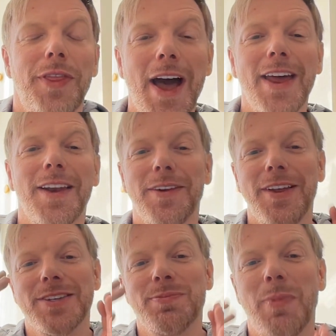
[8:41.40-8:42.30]
that
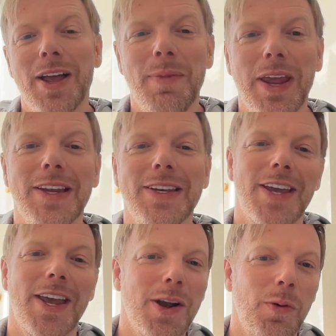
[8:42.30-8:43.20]
is my main
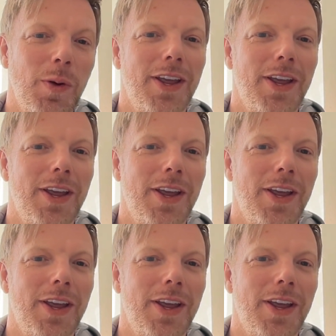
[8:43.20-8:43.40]
takeaway